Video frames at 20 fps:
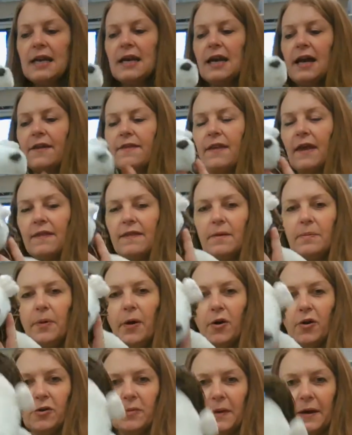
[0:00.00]
And then the
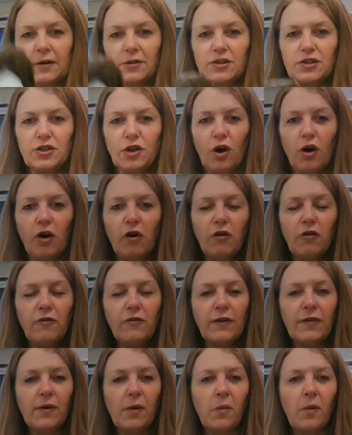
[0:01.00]
polar bear
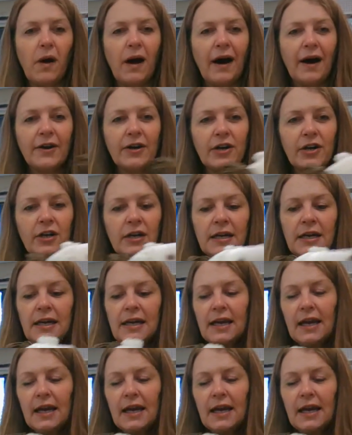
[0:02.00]
dove in the water,